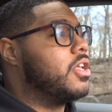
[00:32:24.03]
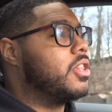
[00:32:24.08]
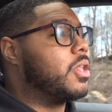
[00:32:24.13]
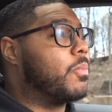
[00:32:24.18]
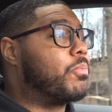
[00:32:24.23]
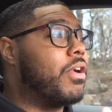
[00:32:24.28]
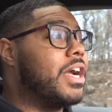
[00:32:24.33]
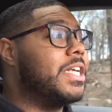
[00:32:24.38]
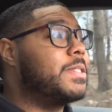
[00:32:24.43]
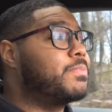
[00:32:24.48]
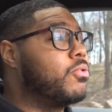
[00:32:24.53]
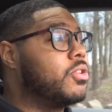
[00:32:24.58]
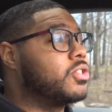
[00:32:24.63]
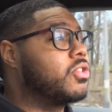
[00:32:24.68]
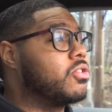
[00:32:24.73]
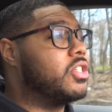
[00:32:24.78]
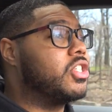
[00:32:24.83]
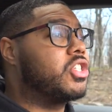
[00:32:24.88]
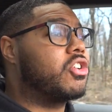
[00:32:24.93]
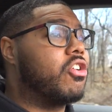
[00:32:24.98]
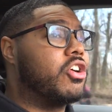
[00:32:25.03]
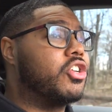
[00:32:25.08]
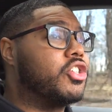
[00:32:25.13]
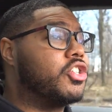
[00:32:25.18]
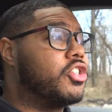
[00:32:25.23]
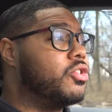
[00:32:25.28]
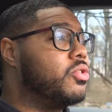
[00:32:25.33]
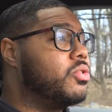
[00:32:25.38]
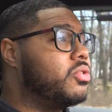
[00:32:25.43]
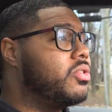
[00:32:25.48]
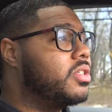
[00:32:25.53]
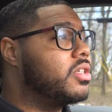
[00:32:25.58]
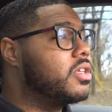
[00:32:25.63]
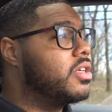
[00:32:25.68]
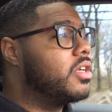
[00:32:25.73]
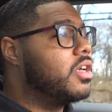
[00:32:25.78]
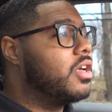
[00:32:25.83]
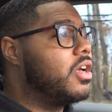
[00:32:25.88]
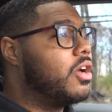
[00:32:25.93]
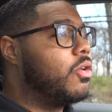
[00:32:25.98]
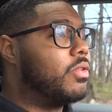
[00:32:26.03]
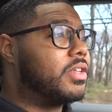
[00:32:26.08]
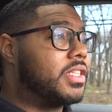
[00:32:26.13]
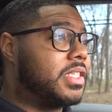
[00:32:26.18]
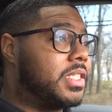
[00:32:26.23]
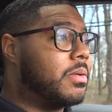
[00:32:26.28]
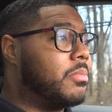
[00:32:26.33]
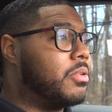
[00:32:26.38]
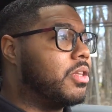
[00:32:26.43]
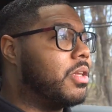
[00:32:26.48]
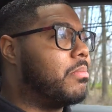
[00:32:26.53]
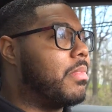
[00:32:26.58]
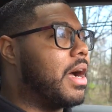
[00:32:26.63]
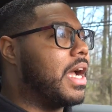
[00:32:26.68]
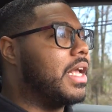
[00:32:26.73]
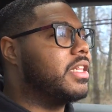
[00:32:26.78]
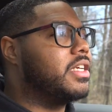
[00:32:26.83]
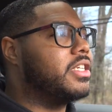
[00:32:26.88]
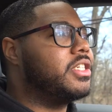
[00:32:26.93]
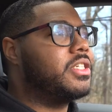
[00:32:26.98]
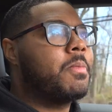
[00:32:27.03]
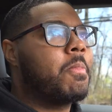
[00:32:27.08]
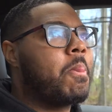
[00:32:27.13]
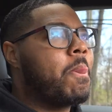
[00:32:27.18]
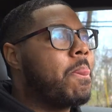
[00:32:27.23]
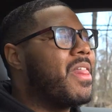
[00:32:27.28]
the price points on these cars used with similar mileage